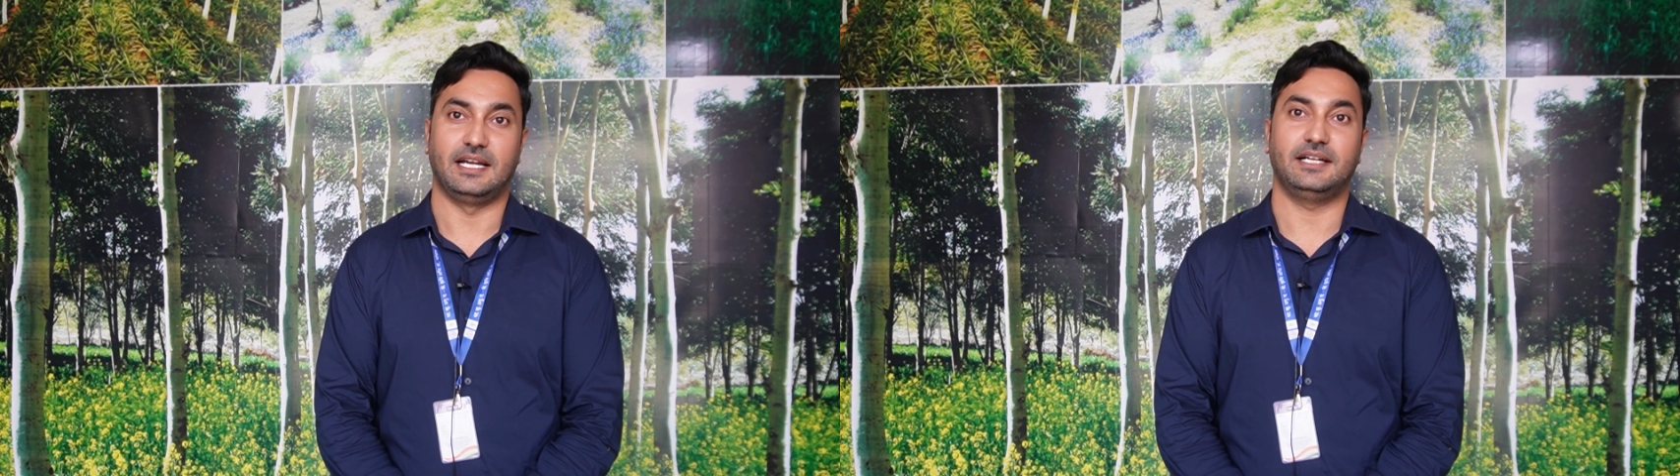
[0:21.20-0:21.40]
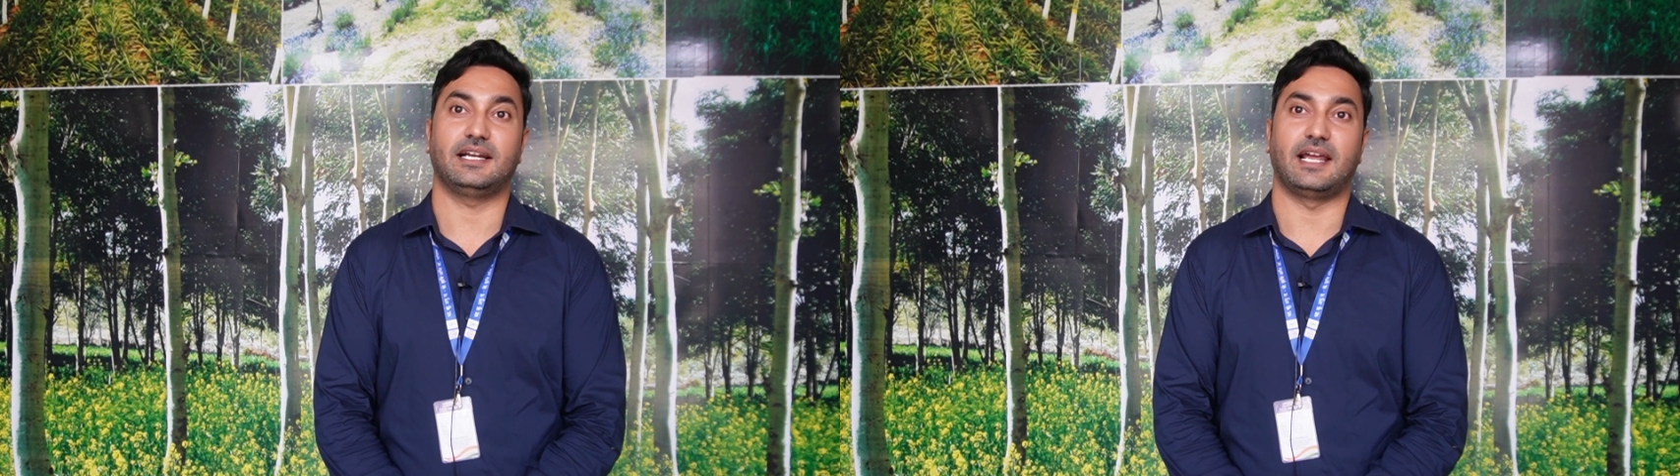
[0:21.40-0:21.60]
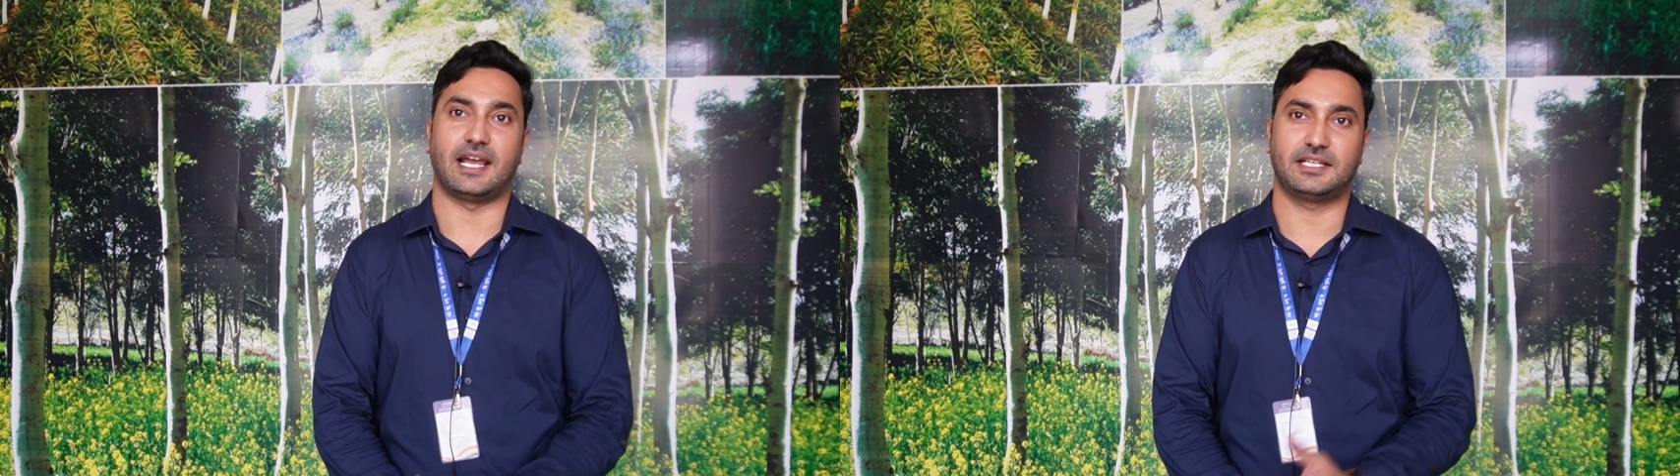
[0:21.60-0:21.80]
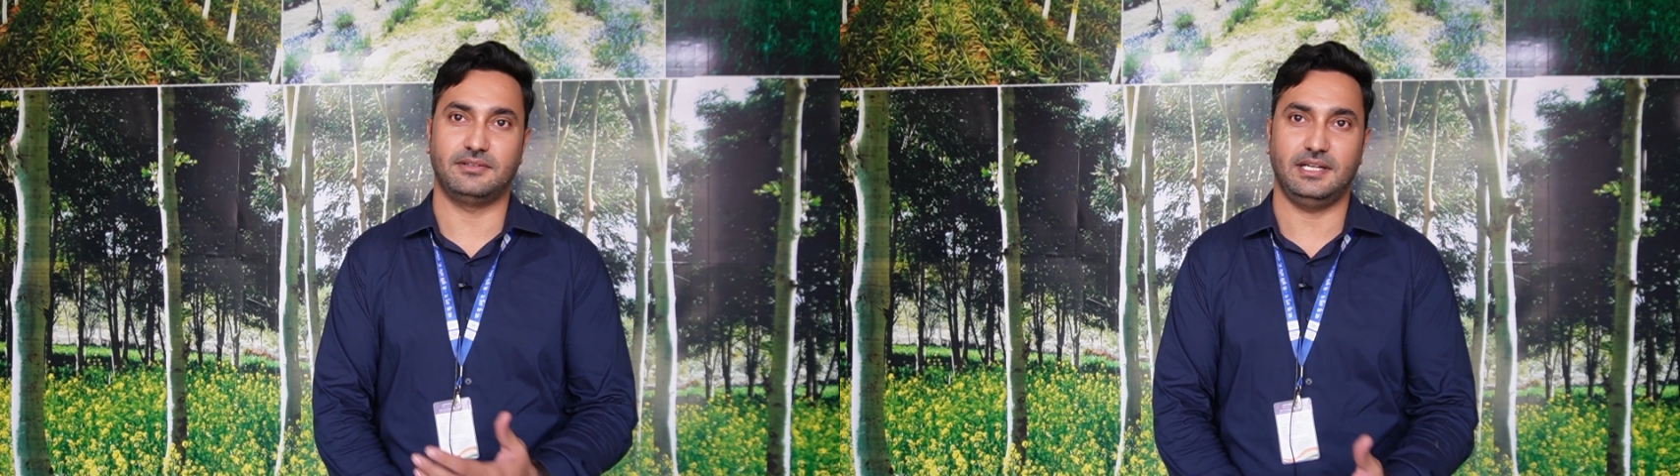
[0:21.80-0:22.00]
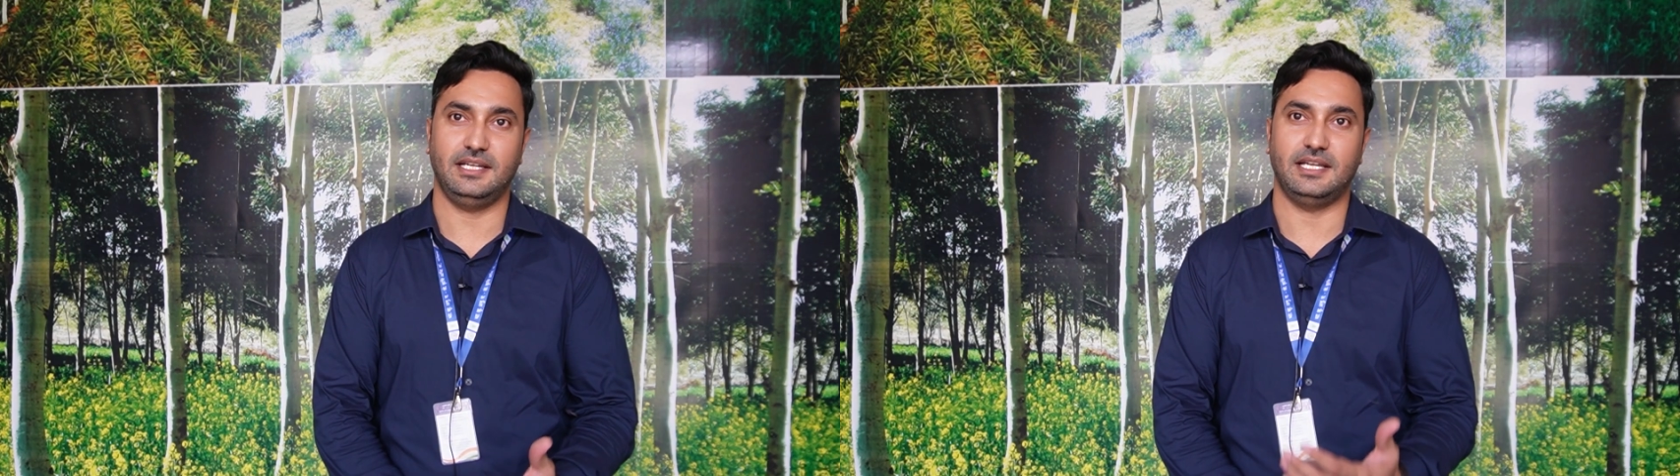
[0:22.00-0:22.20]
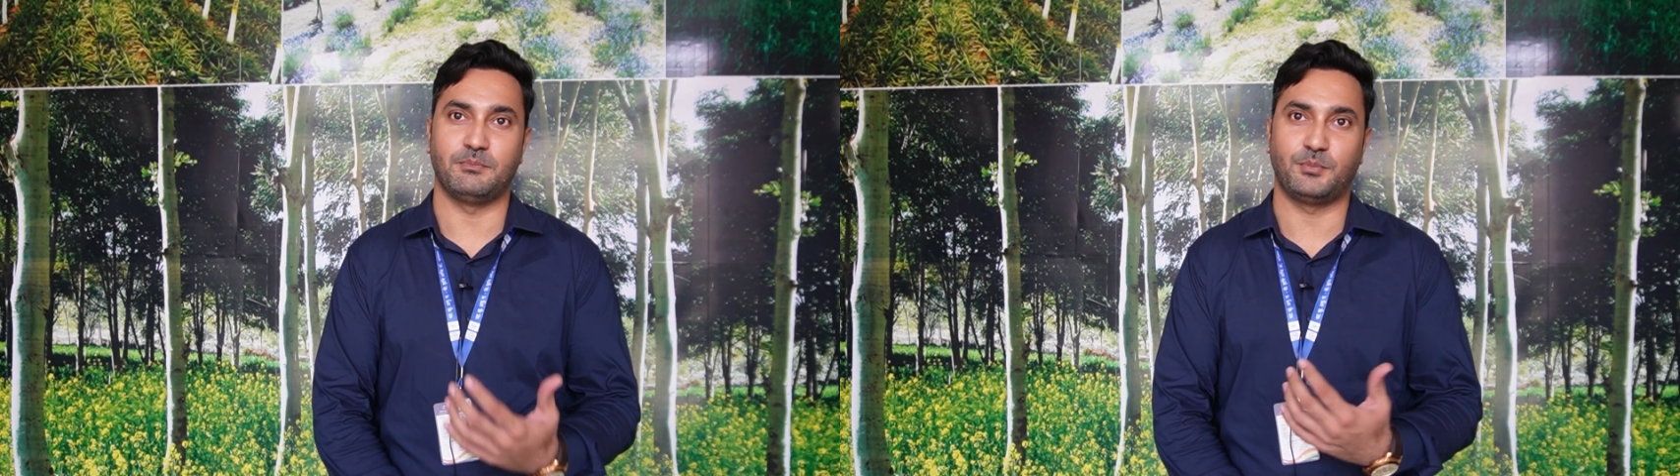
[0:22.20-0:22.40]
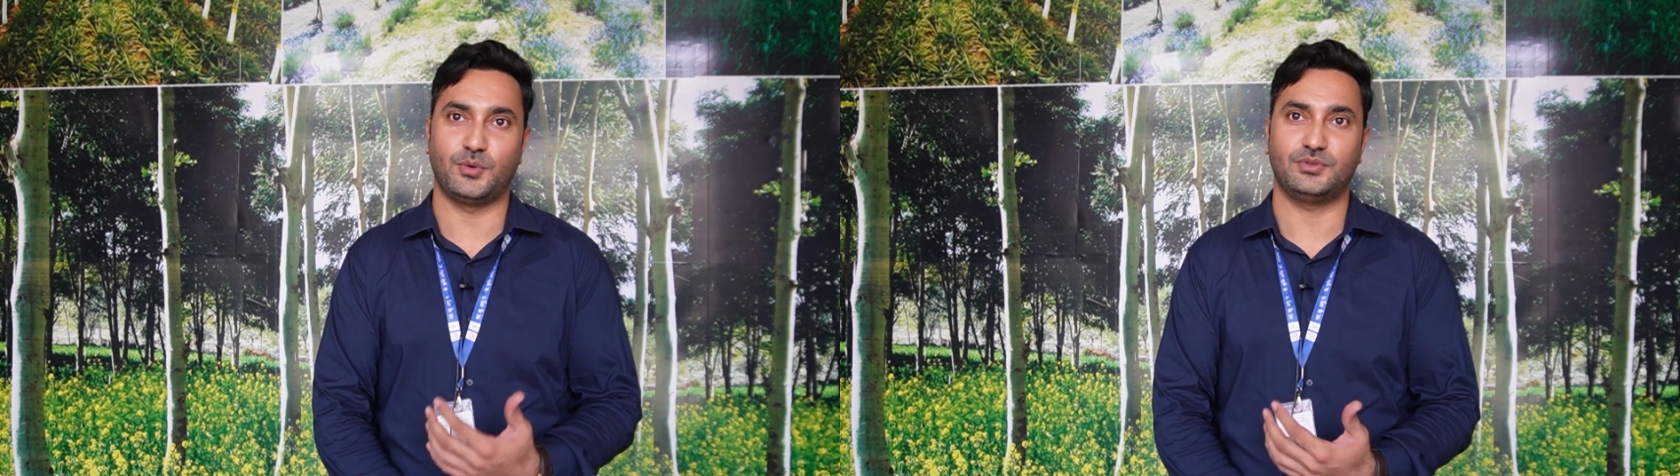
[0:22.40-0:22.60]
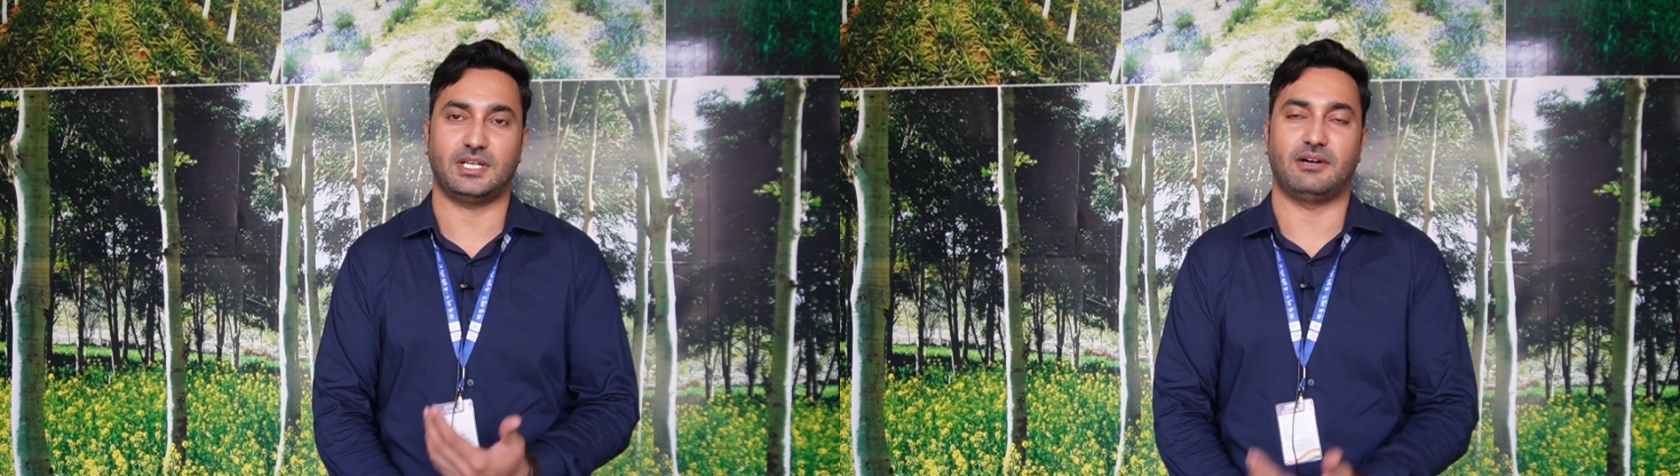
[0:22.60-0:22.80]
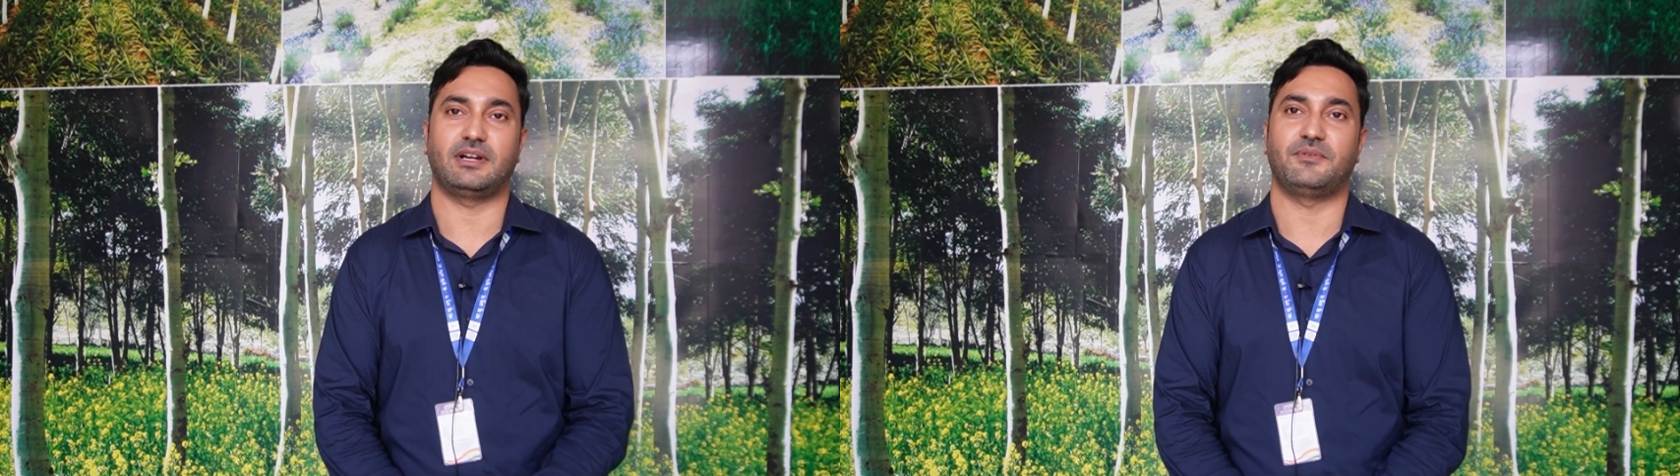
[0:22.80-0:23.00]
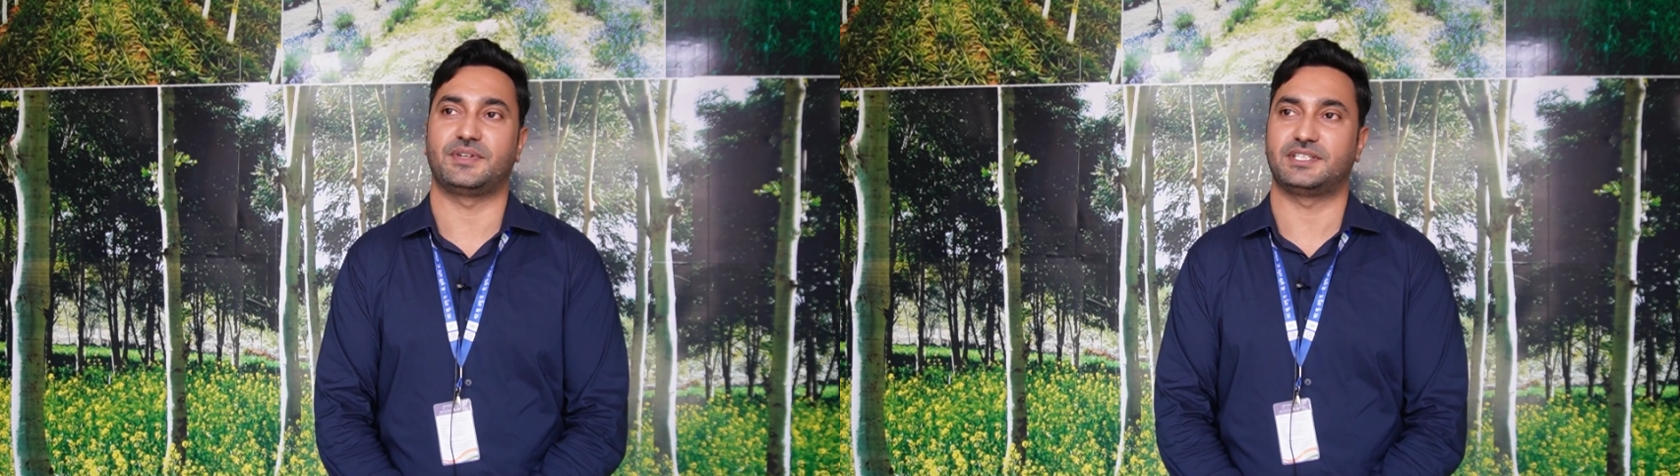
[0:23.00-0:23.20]
It actually improves
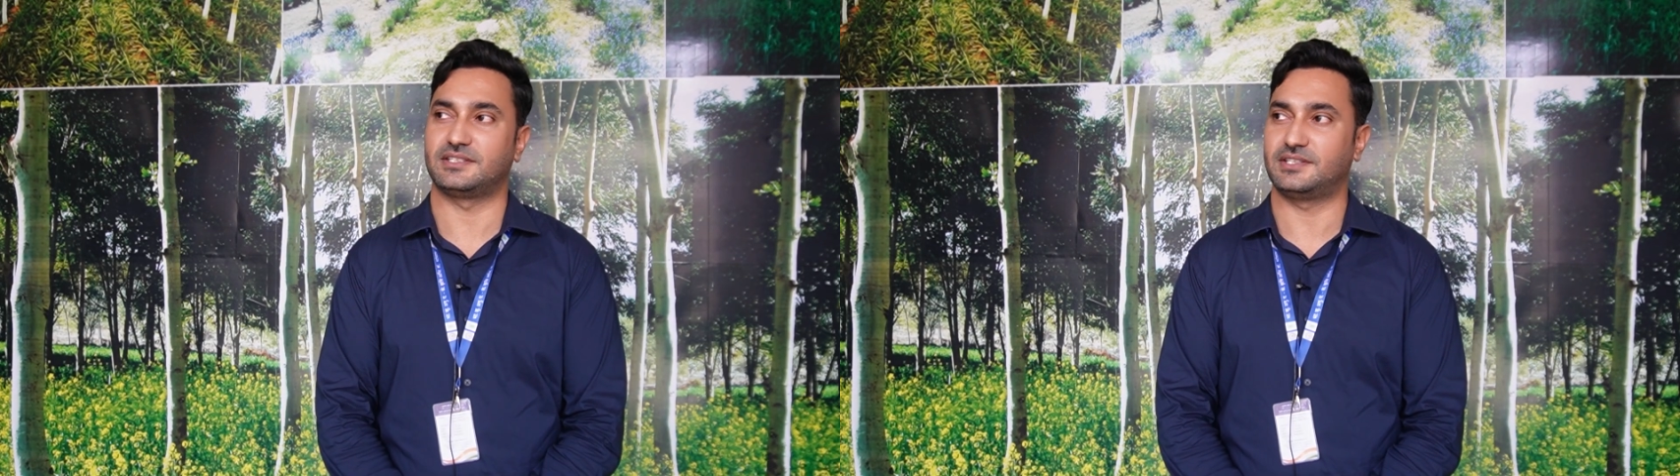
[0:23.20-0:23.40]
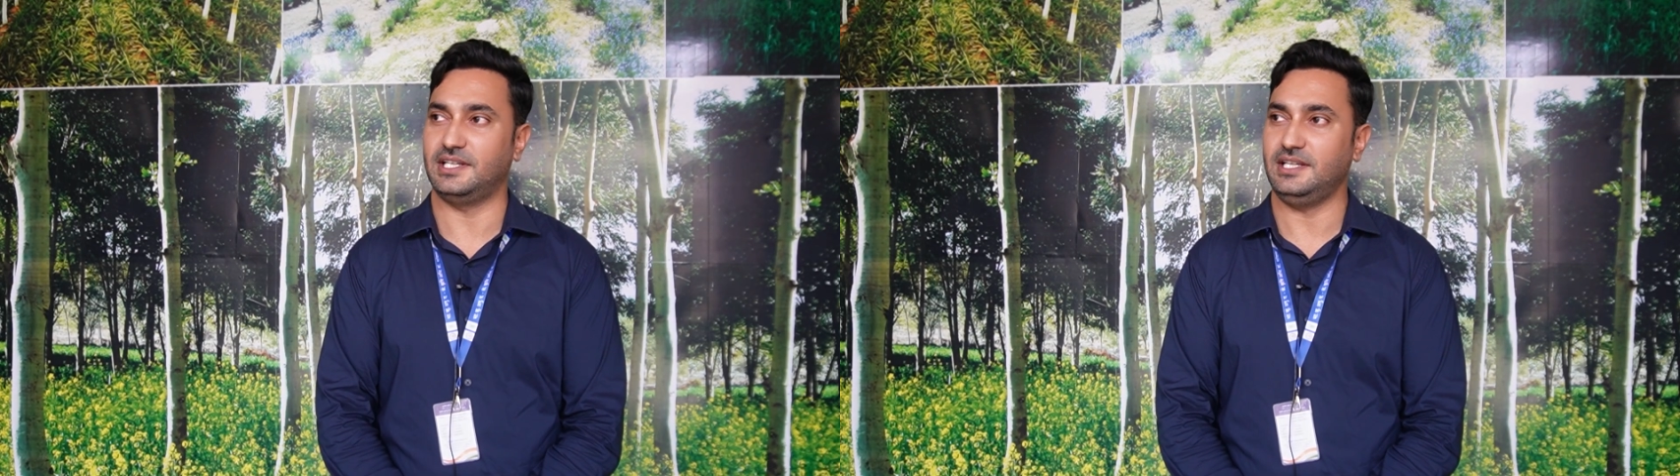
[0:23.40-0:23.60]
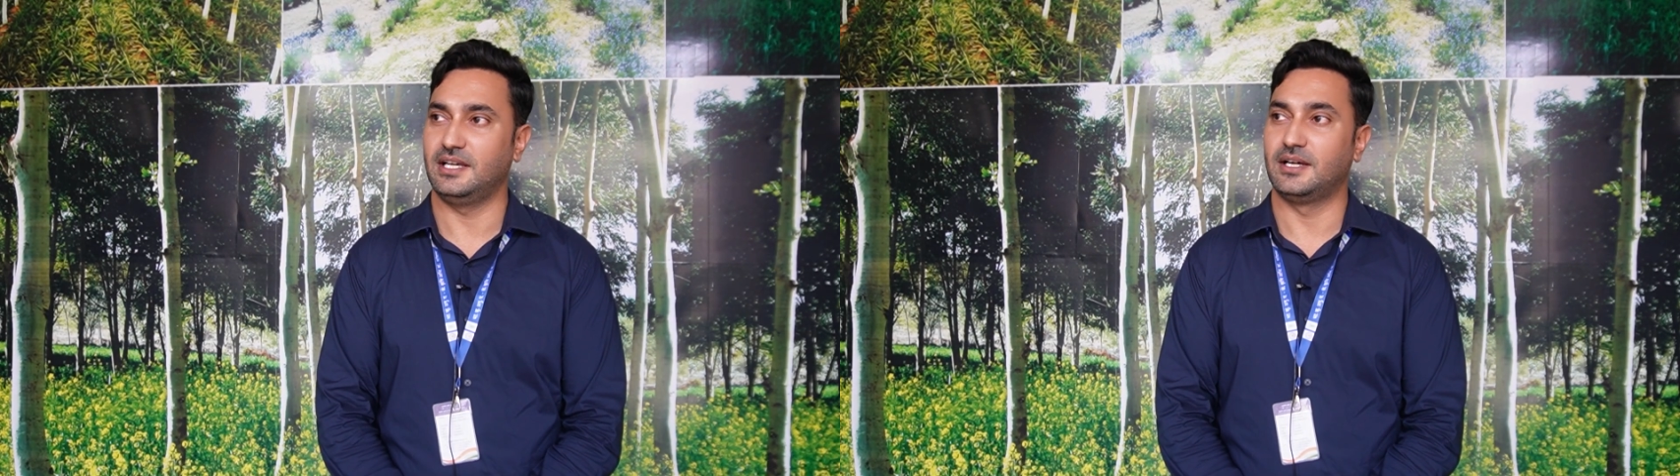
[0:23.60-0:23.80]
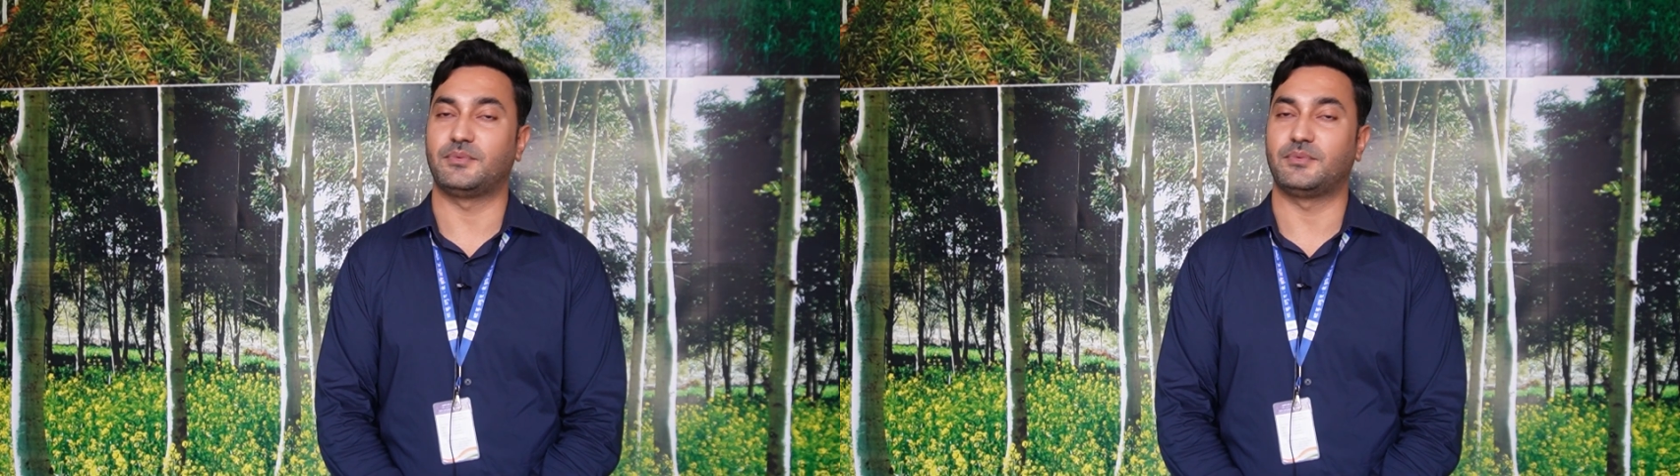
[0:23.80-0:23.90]
our efficiency